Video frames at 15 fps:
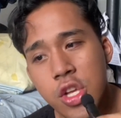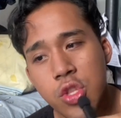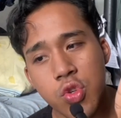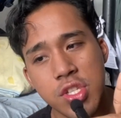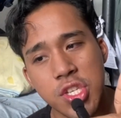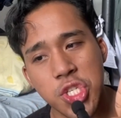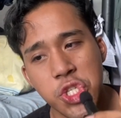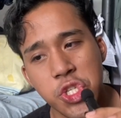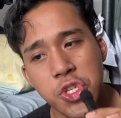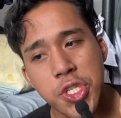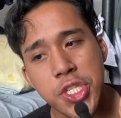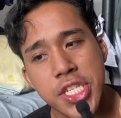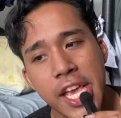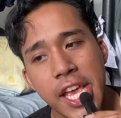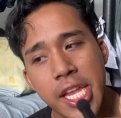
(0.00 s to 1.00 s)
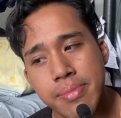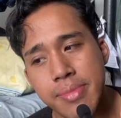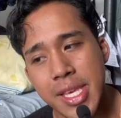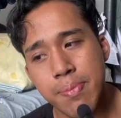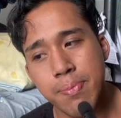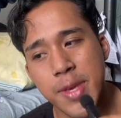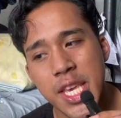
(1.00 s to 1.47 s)
to the certain
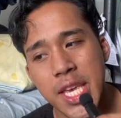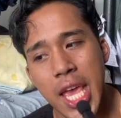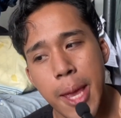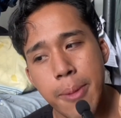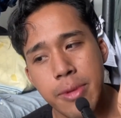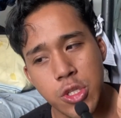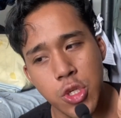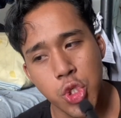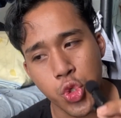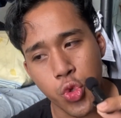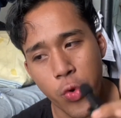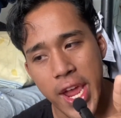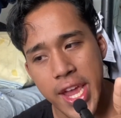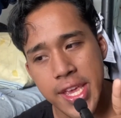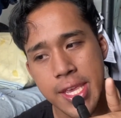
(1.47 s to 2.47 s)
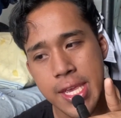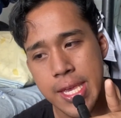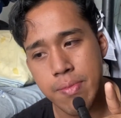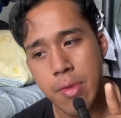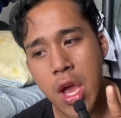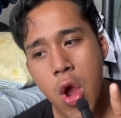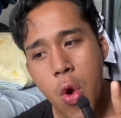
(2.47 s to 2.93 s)
enemy being able to track
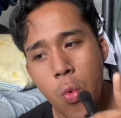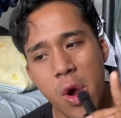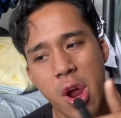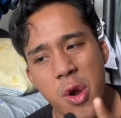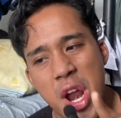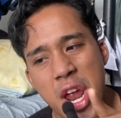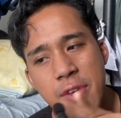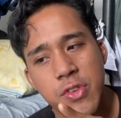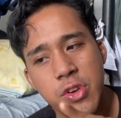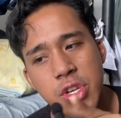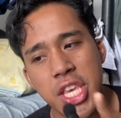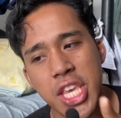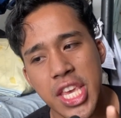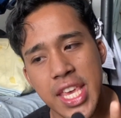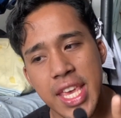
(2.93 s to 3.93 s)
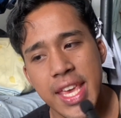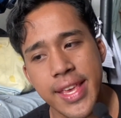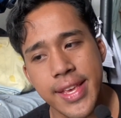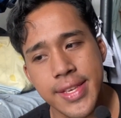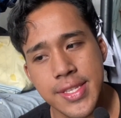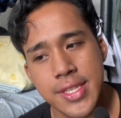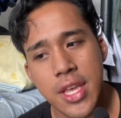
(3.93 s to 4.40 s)
him wherever he
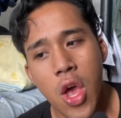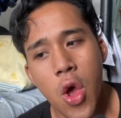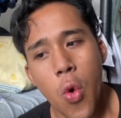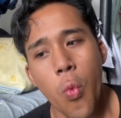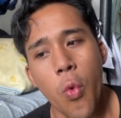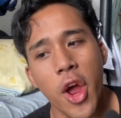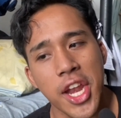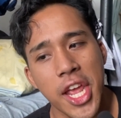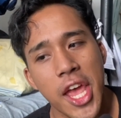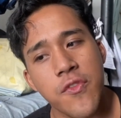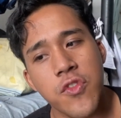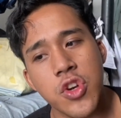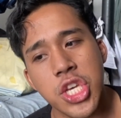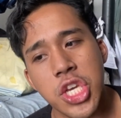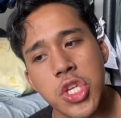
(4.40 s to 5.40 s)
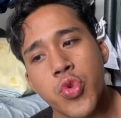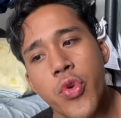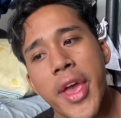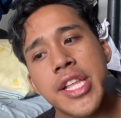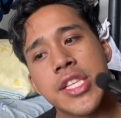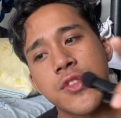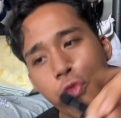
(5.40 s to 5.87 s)
is whenever he
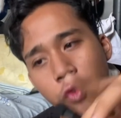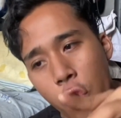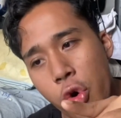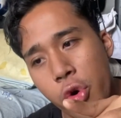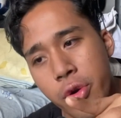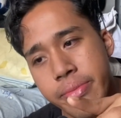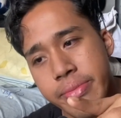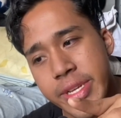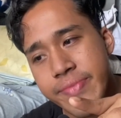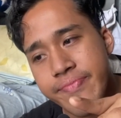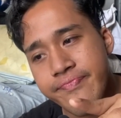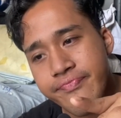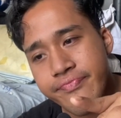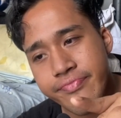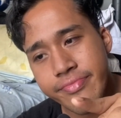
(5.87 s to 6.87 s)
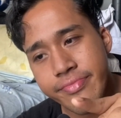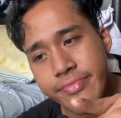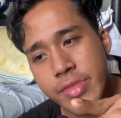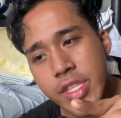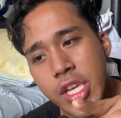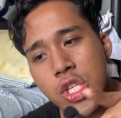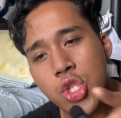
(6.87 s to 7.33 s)

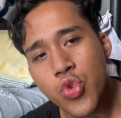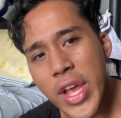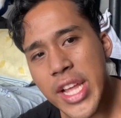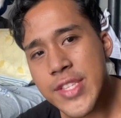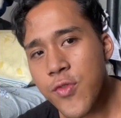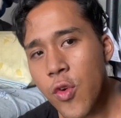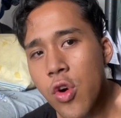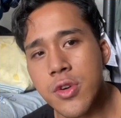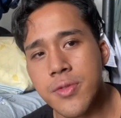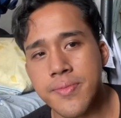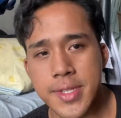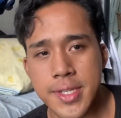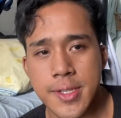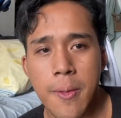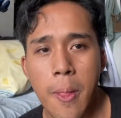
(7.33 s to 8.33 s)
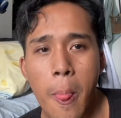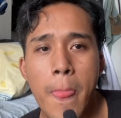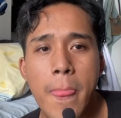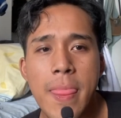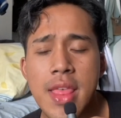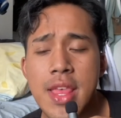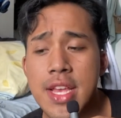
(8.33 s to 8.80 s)
transforms.
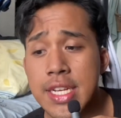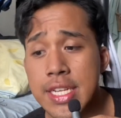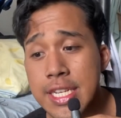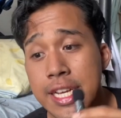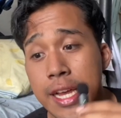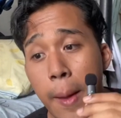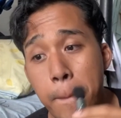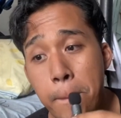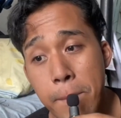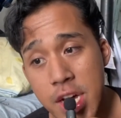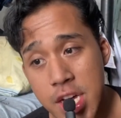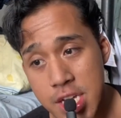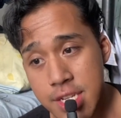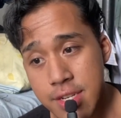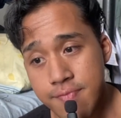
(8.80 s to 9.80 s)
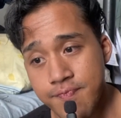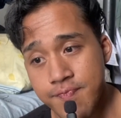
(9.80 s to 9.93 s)
But